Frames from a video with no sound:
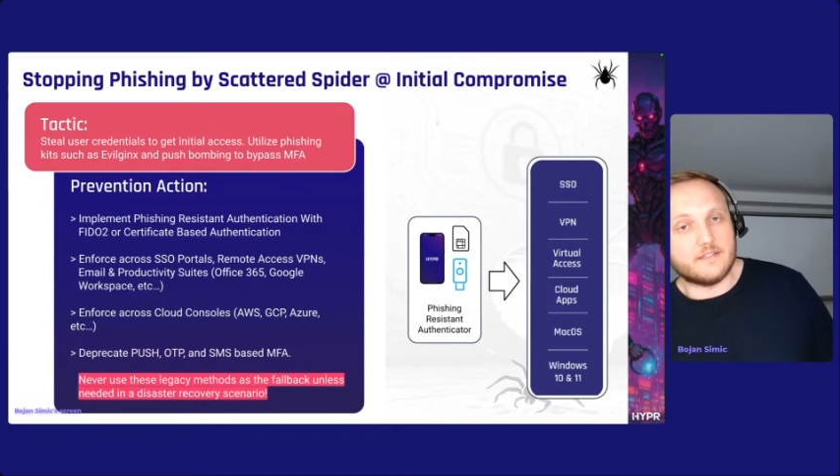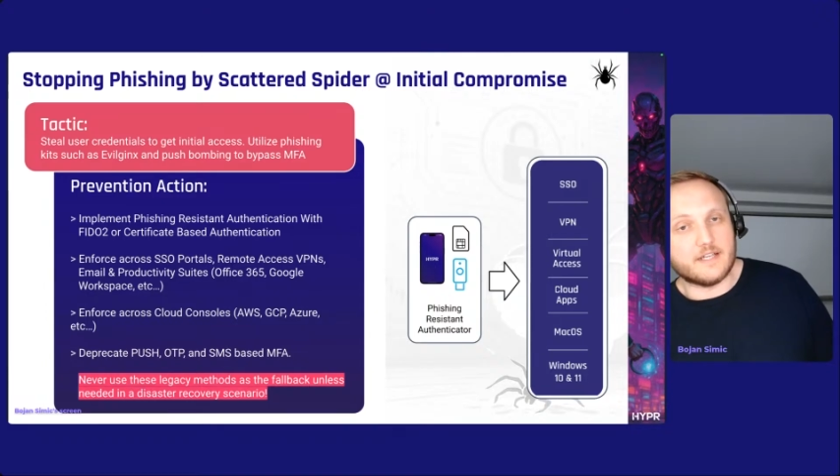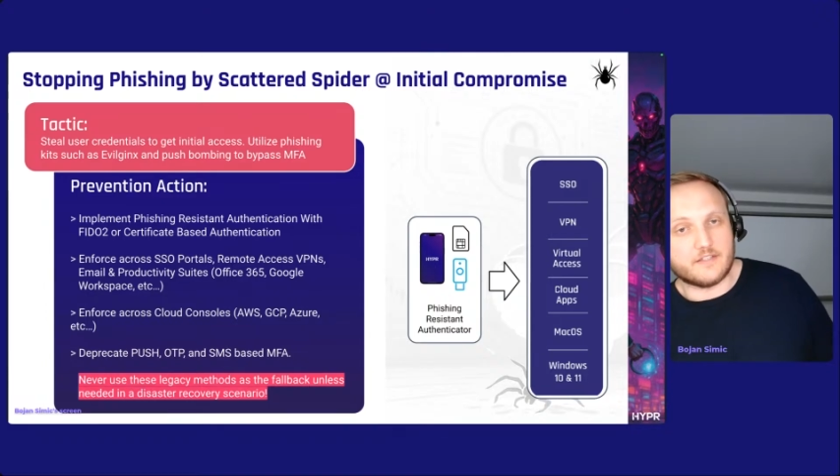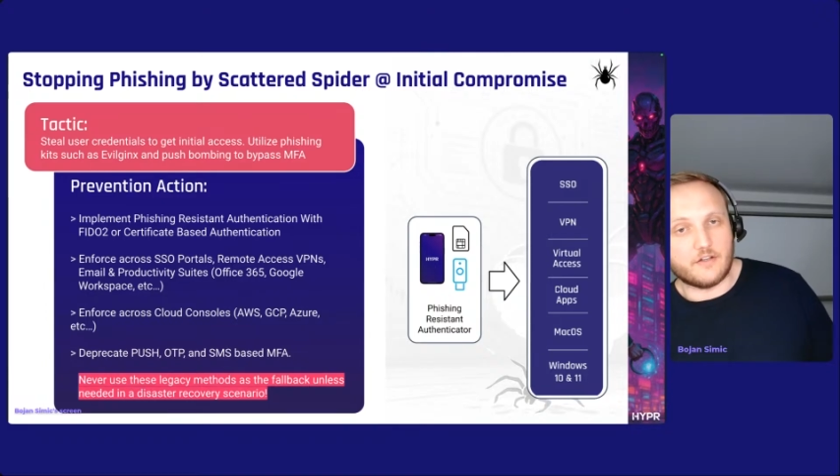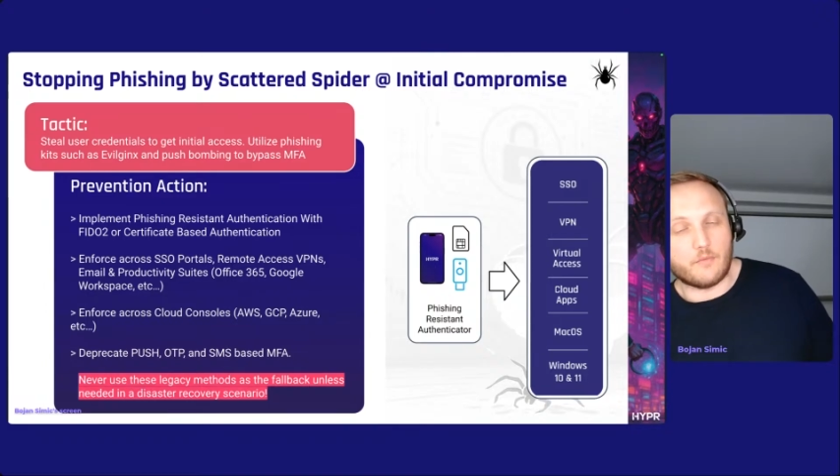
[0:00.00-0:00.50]

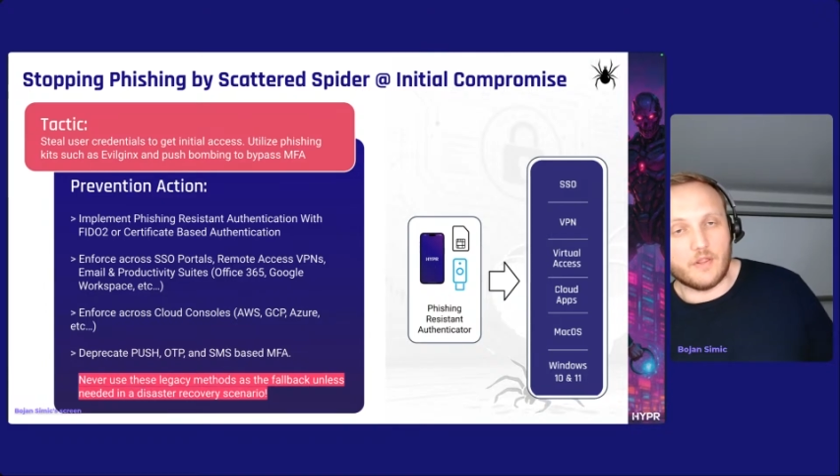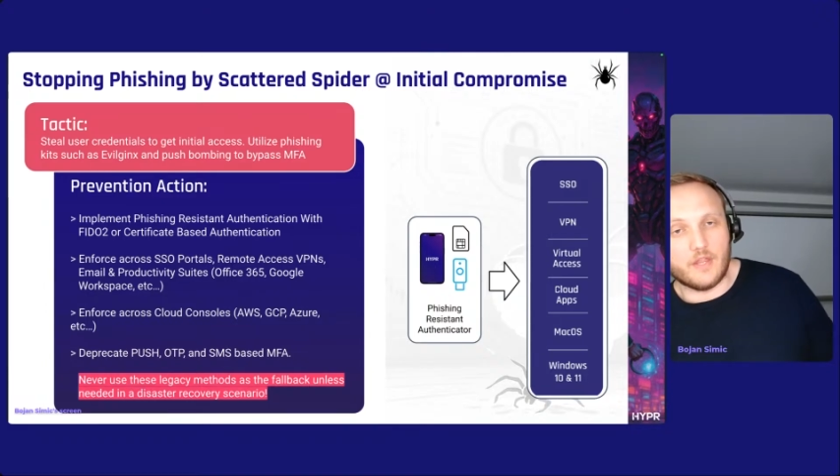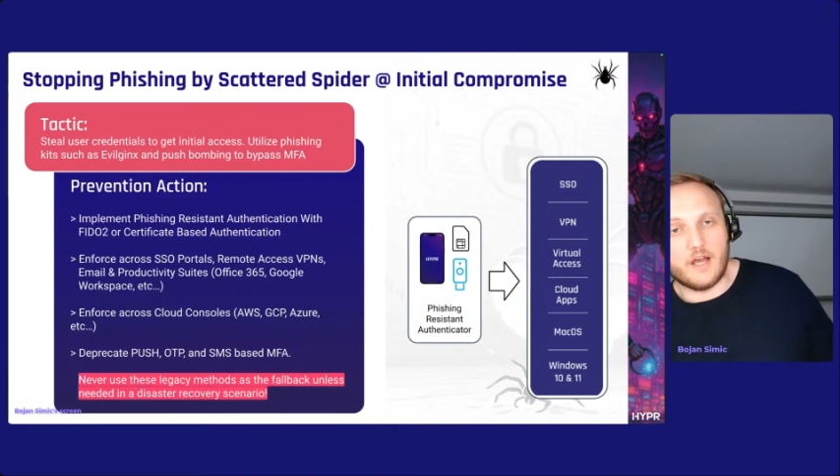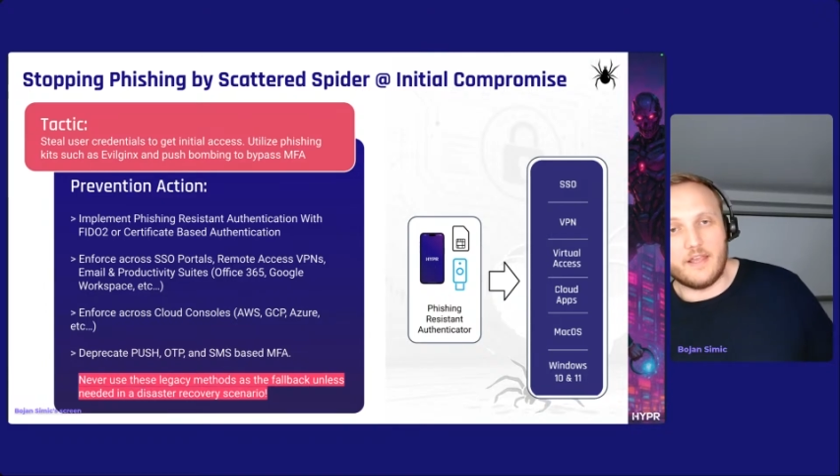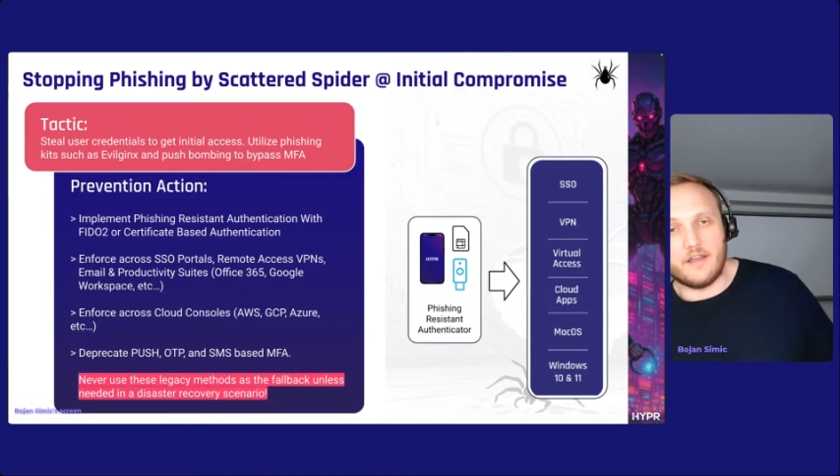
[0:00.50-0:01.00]
doesn't
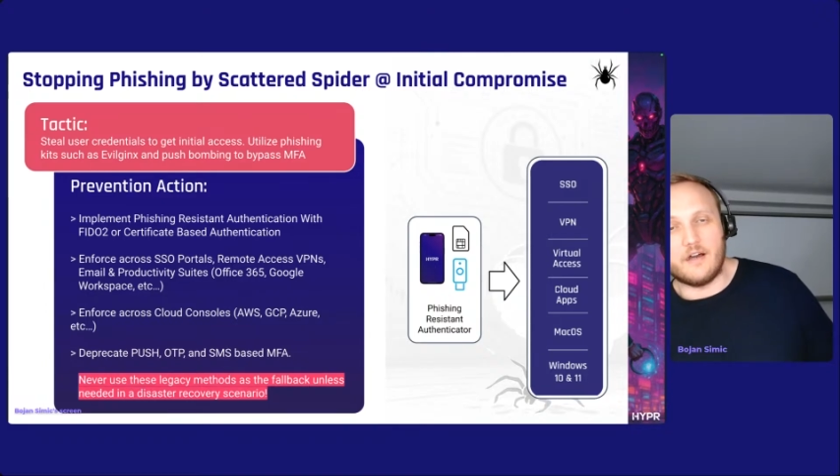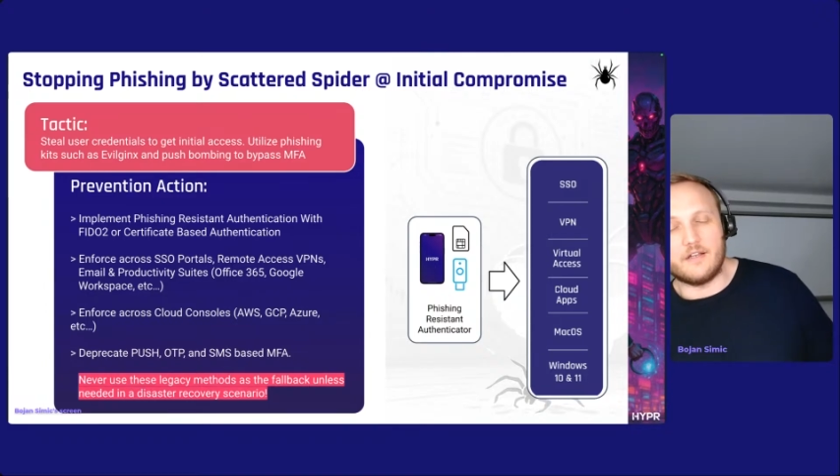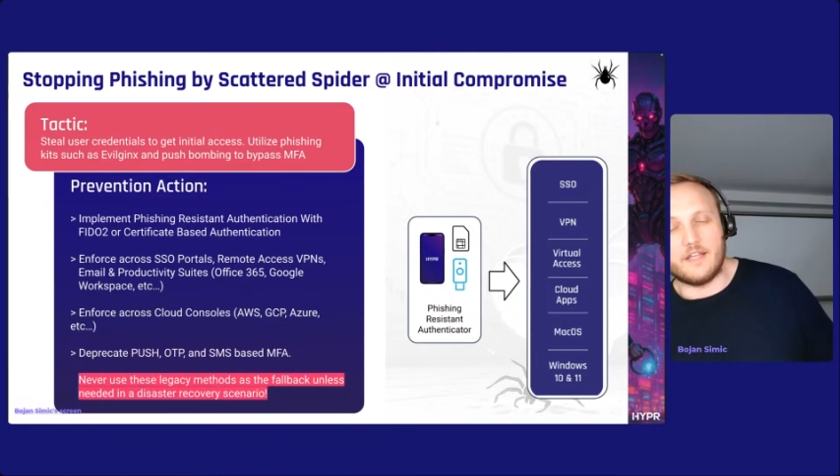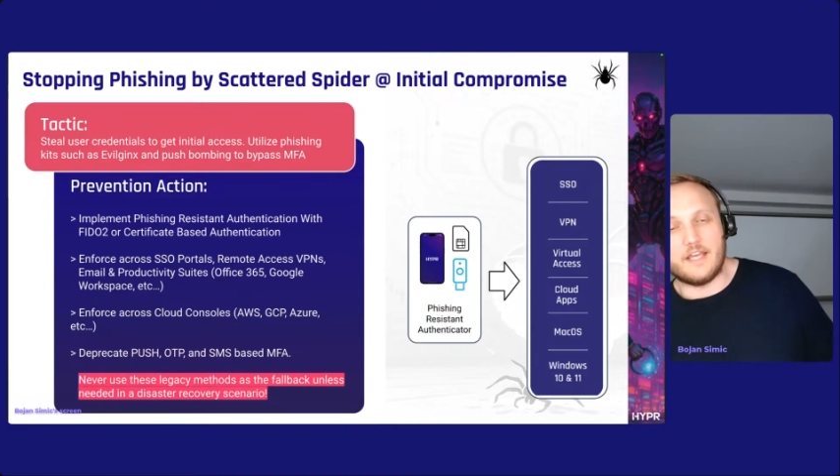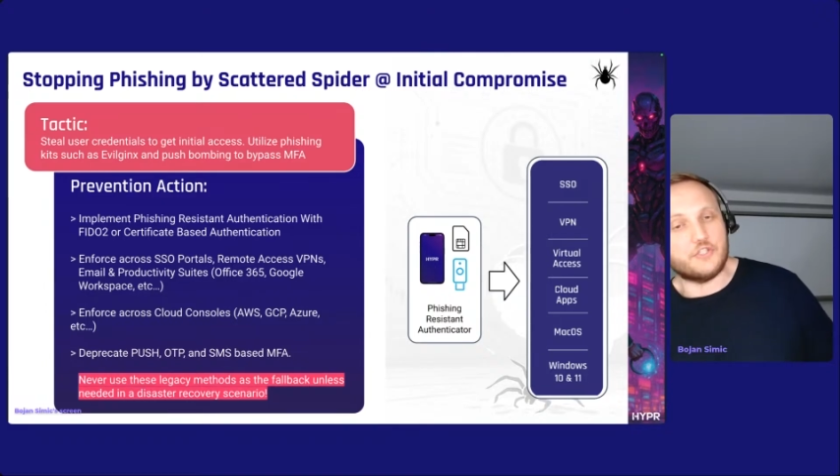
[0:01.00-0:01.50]
rely
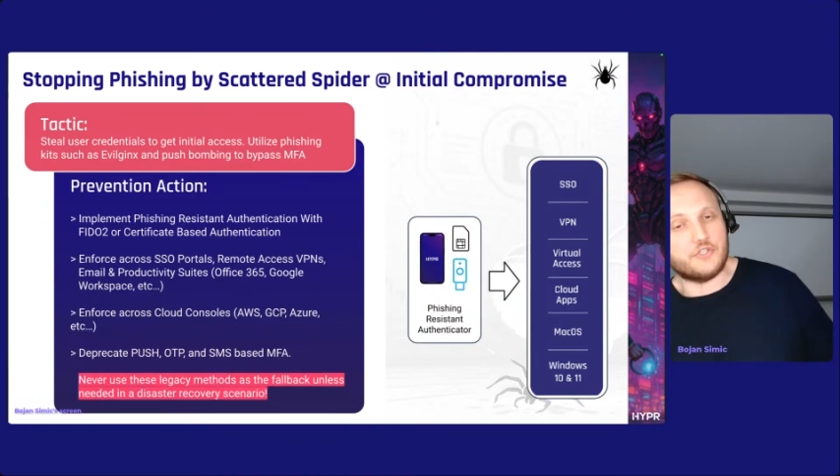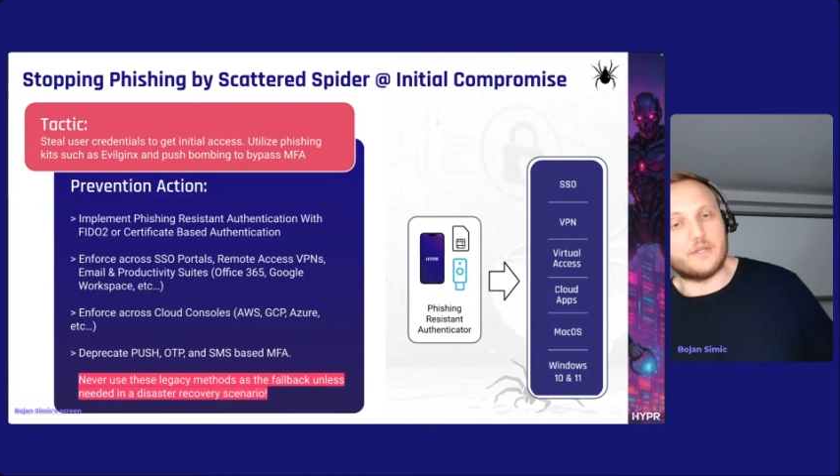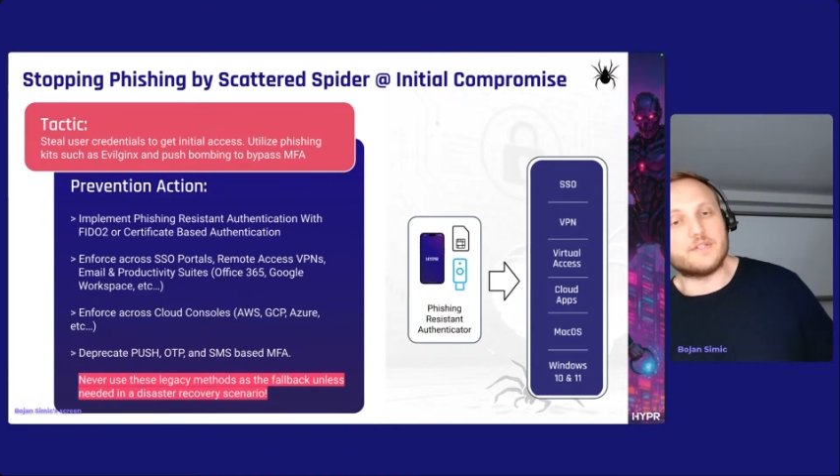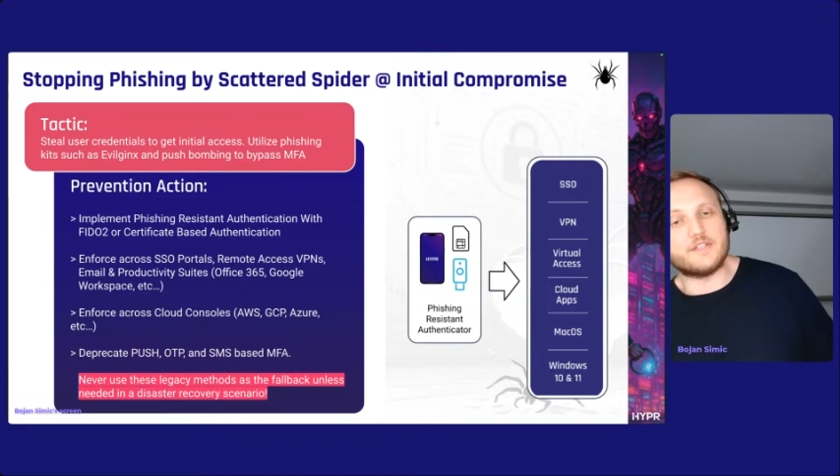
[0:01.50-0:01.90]
on a shared